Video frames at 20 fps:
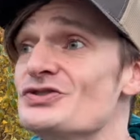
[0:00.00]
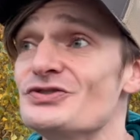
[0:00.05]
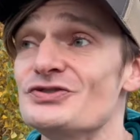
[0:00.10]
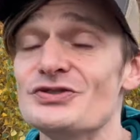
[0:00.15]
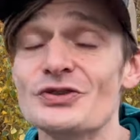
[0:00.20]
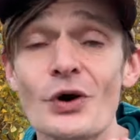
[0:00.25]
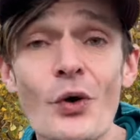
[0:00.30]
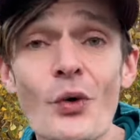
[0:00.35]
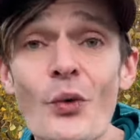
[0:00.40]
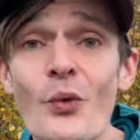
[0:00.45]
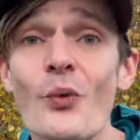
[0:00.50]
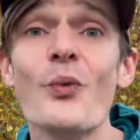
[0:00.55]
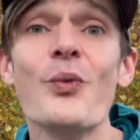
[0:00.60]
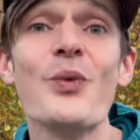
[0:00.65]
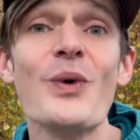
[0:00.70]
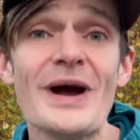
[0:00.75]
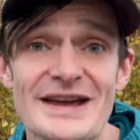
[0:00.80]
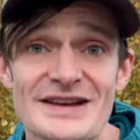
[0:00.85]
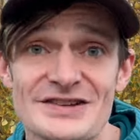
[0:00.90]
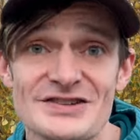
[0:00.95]
Don't
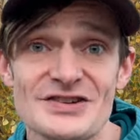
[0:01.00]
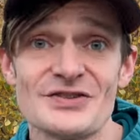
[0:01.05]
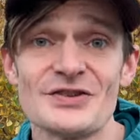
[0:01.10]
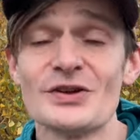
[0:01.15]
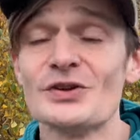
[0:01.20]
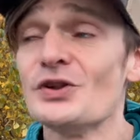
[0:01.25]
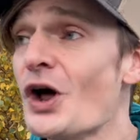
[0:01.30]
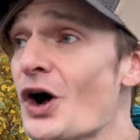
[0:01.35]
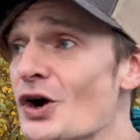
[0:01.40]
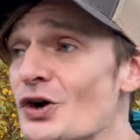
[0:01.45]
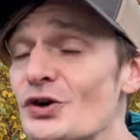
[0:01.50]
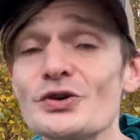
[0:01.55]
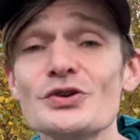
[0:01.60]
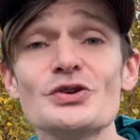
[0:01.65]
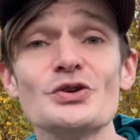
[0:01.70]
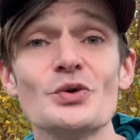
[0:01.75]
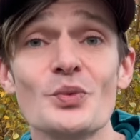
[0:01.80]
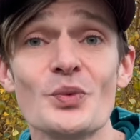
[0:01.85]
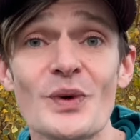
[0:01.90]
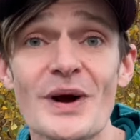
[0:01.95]
wait. The longer
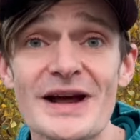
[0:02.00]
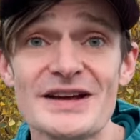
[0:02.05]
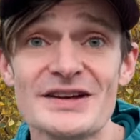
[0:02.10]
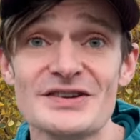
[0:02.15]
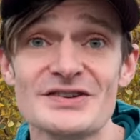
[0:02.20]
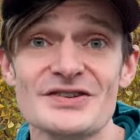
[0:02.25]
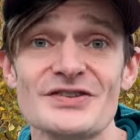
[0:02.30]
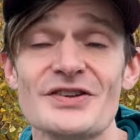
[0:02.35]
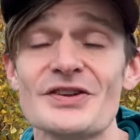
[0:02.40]
you wait,